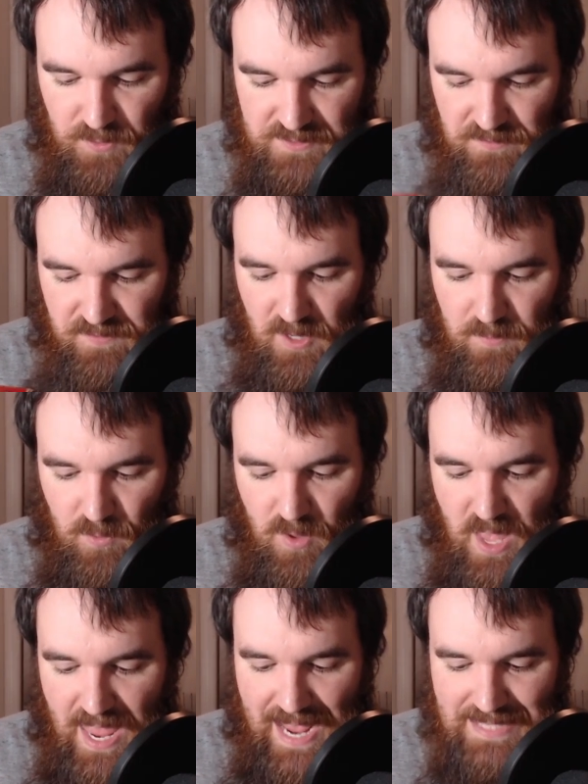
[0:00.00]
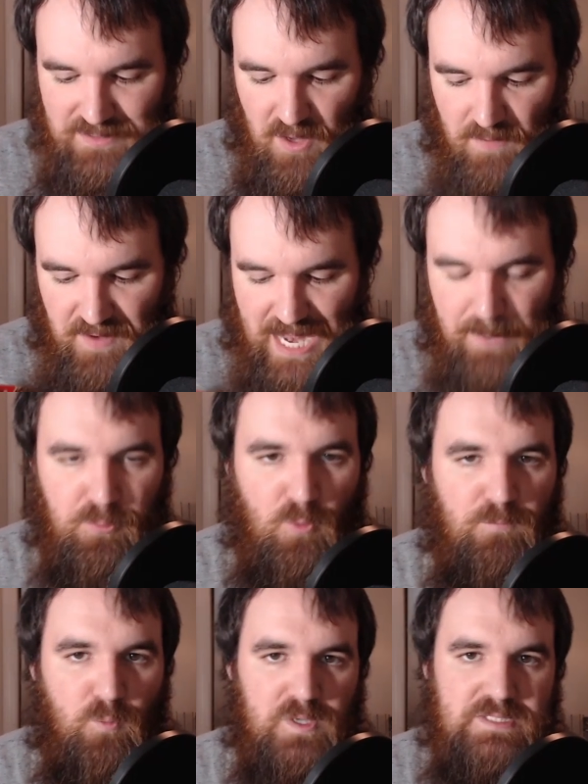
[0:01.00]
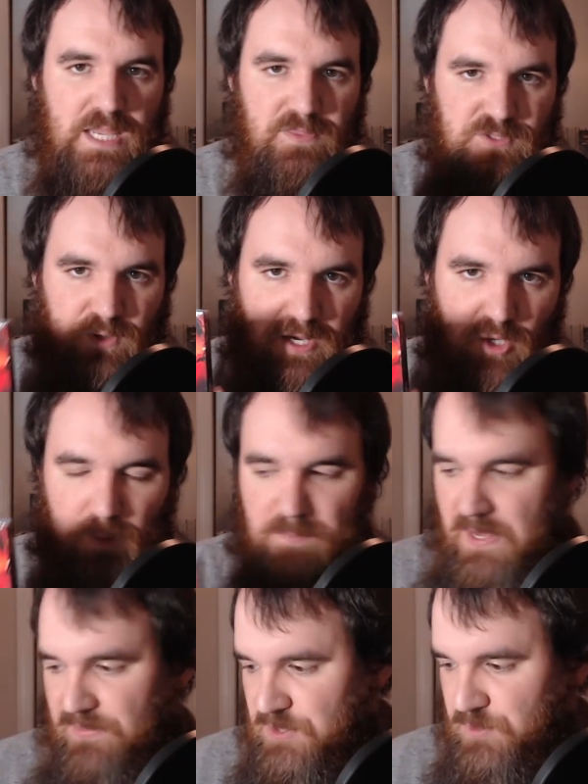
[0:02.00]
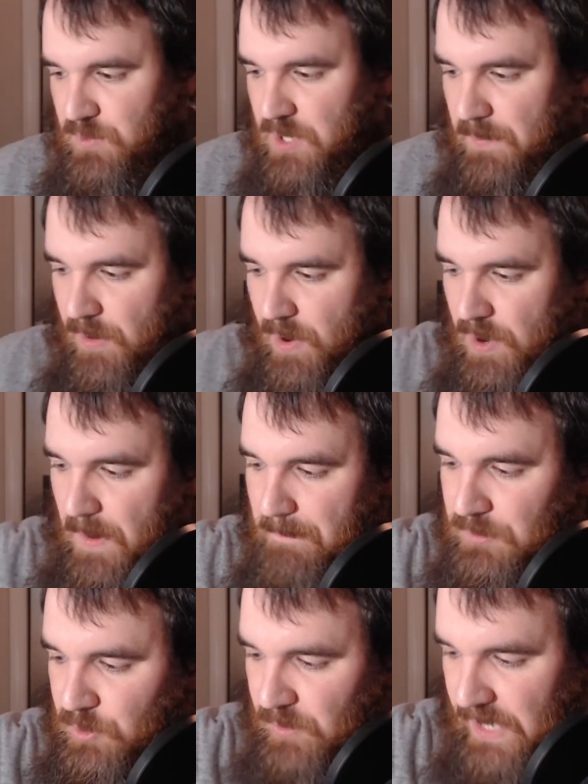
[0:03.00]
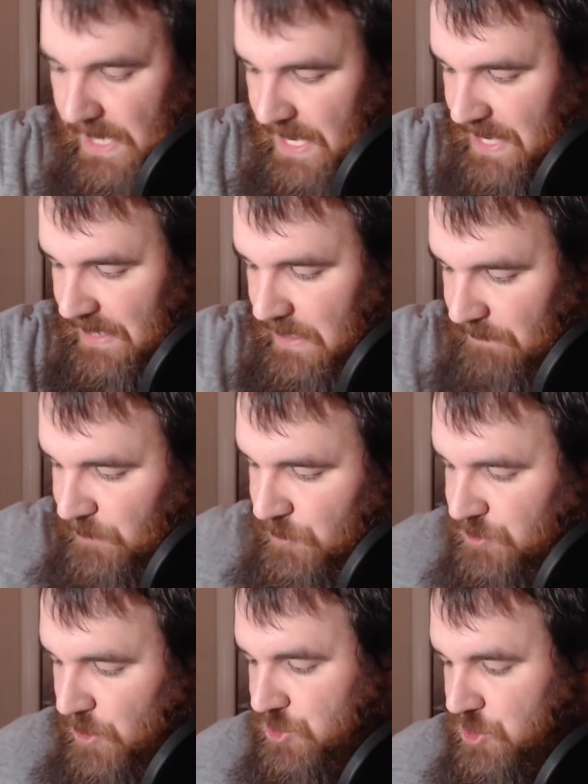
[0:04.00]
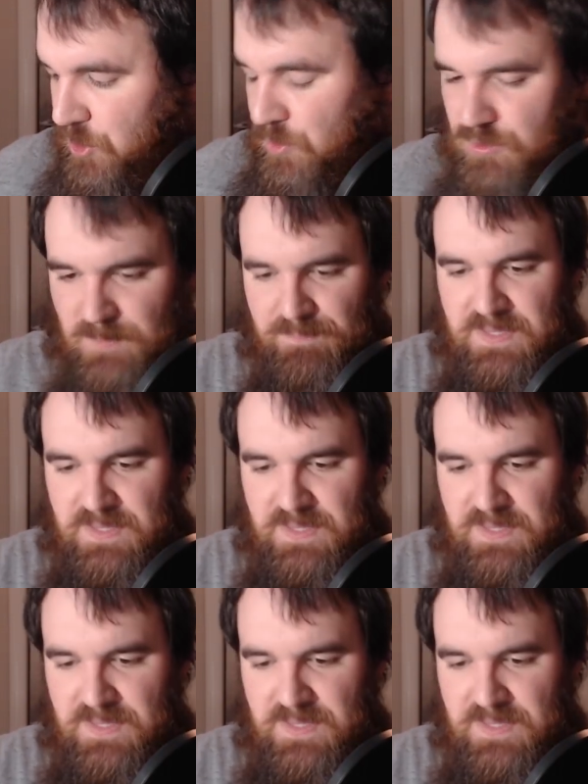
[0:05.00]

It's available as of April 14th. So again, you can pick this one up on Blu-ray if you so choose.